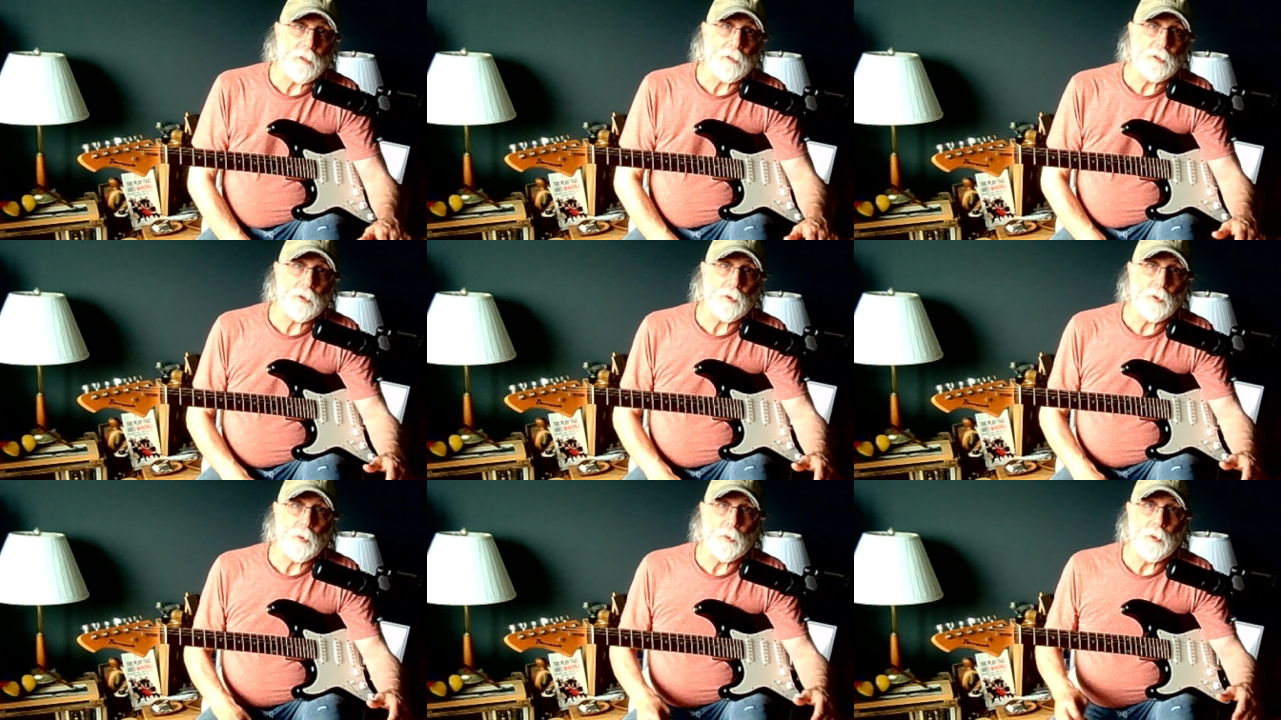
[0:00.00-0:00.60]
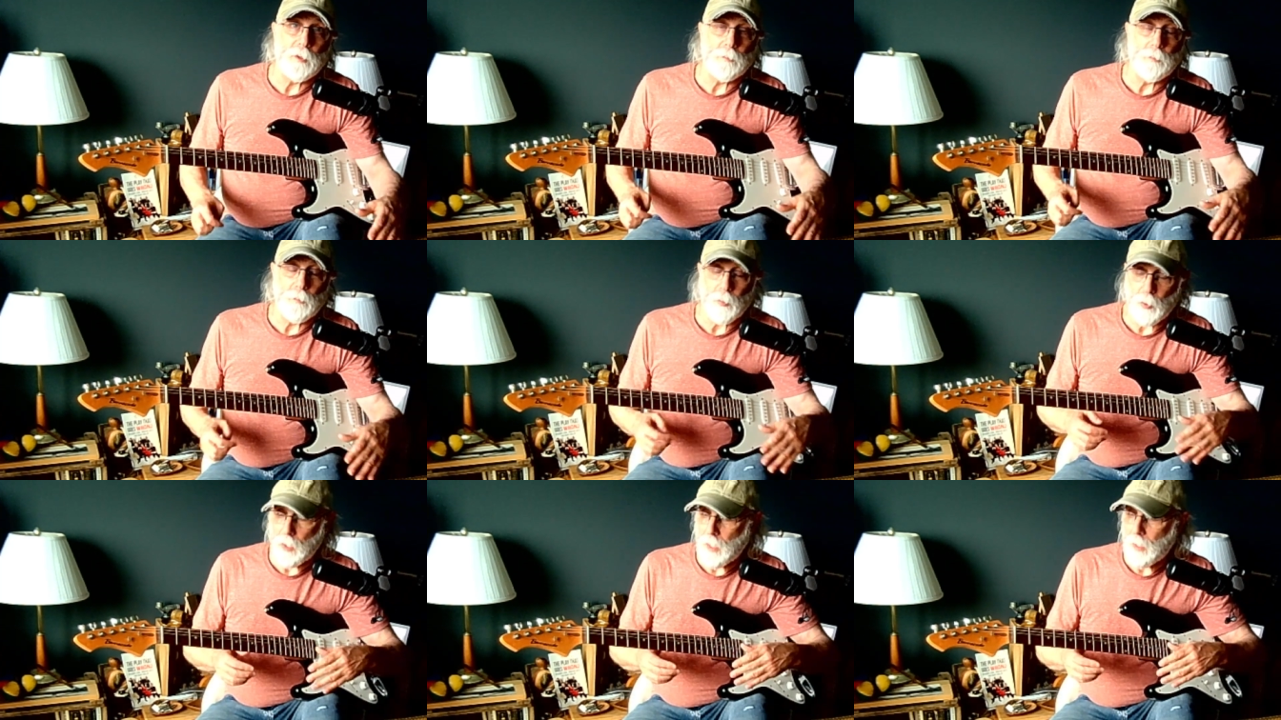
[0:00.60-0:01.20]
so that
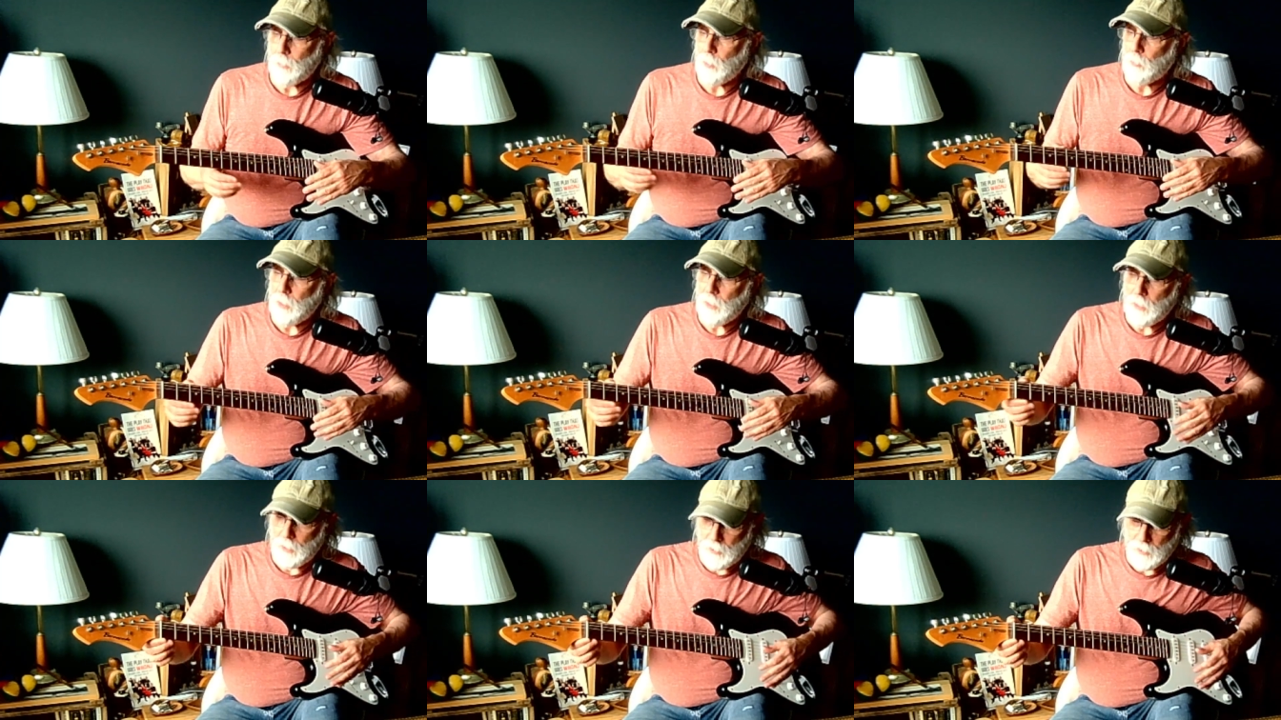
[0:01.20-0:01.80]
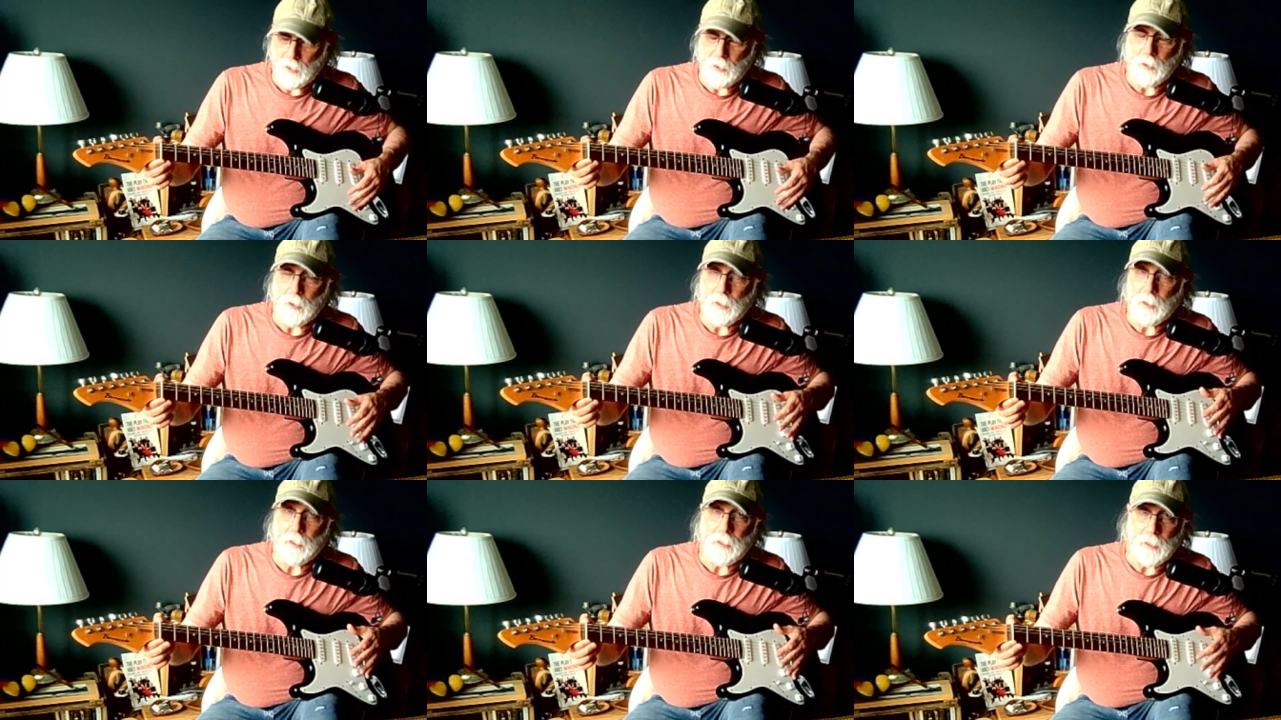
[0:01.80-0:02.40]
probably is going
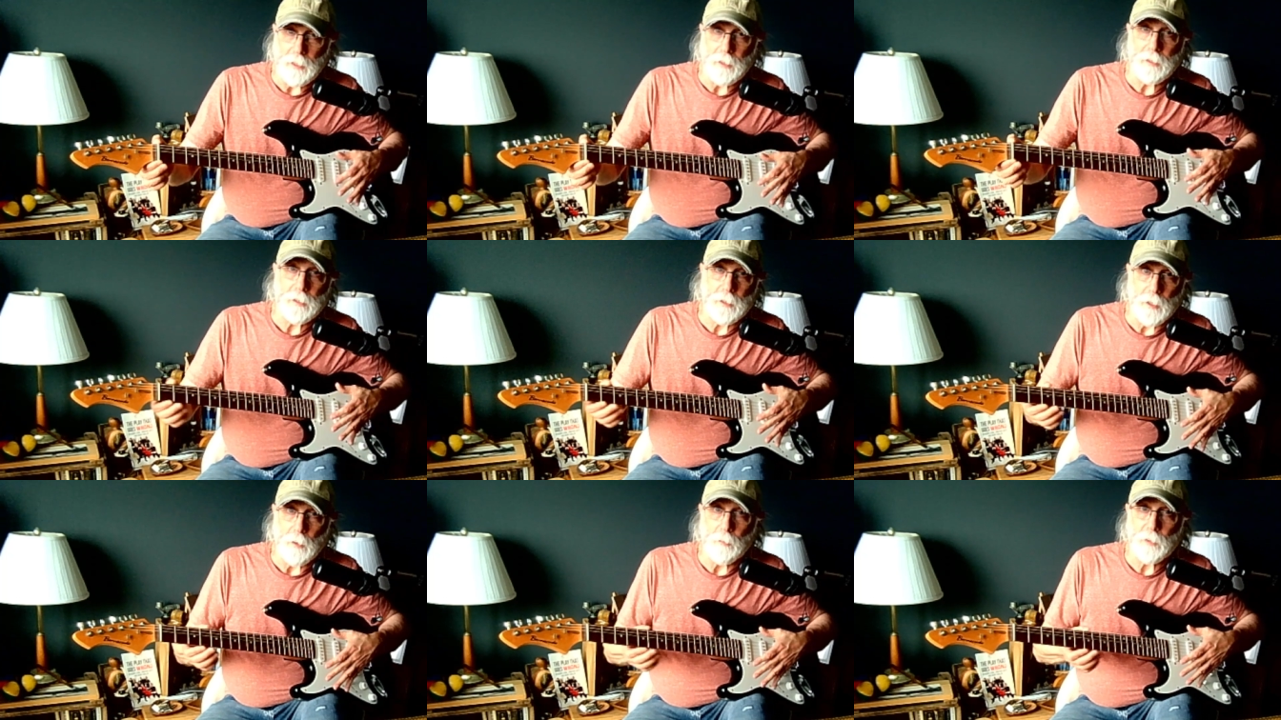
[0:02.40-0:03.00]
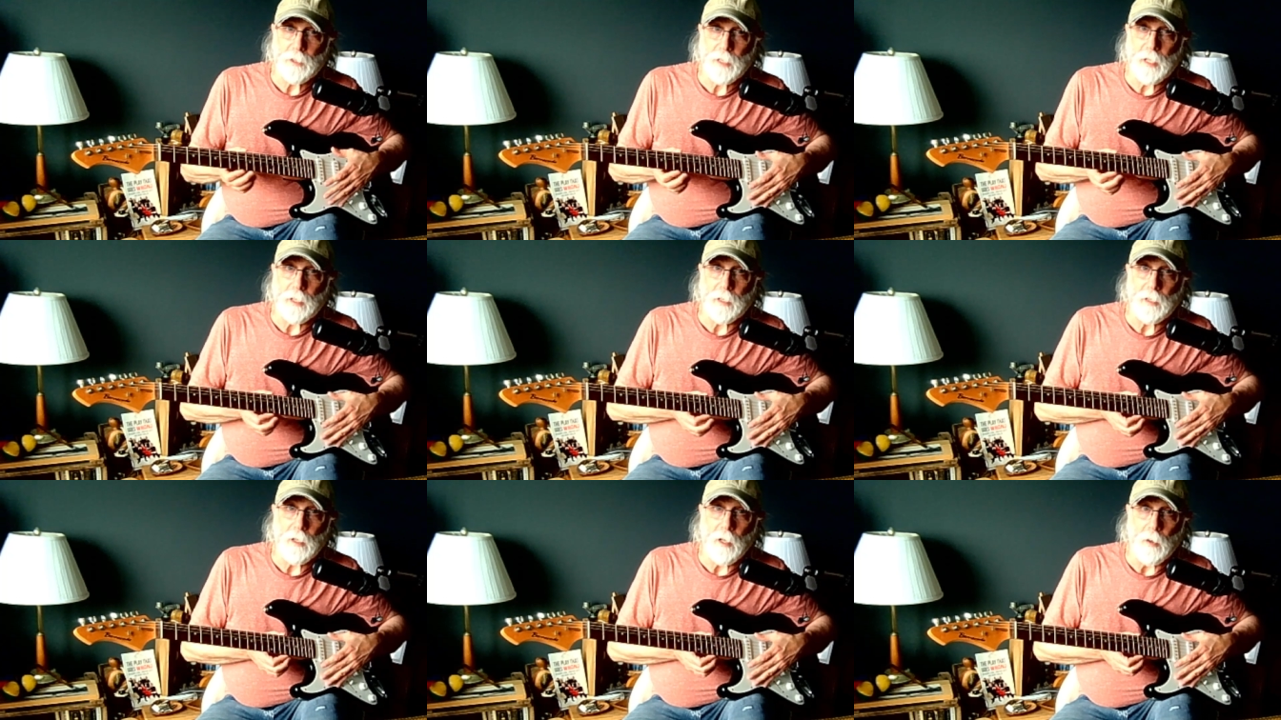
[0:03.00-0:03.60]
to need some
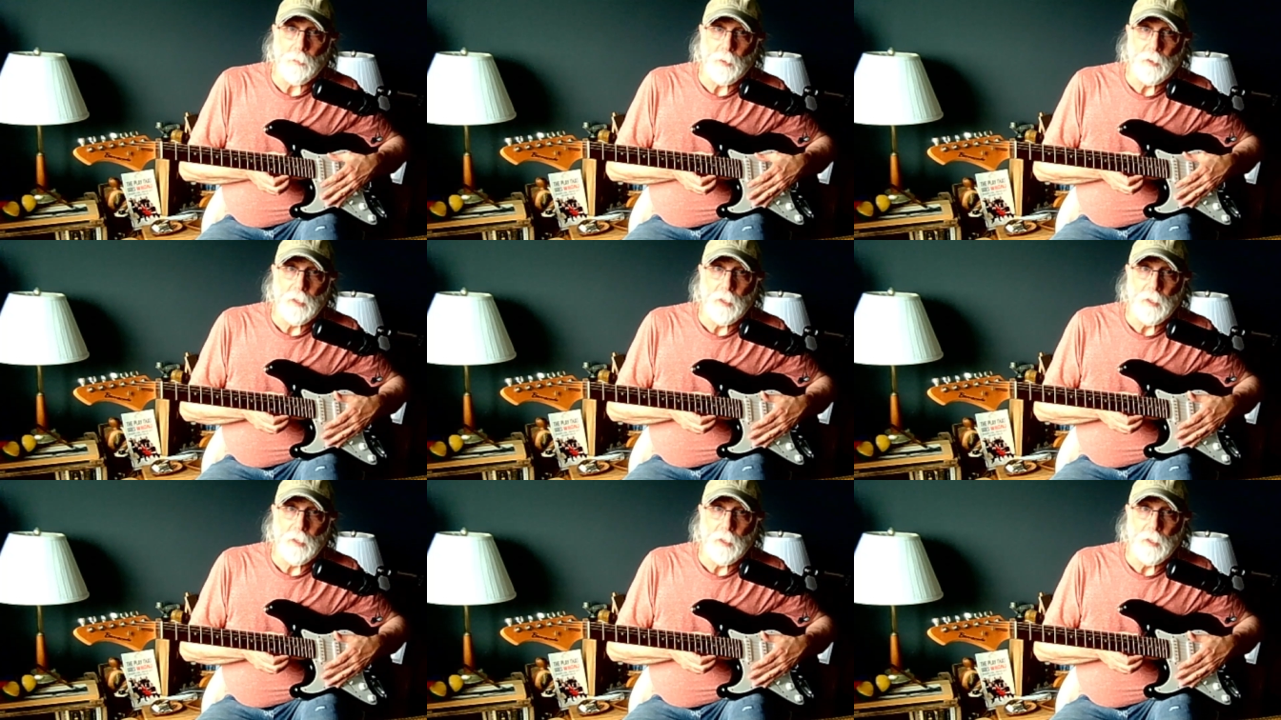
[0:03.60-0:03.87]
setting up.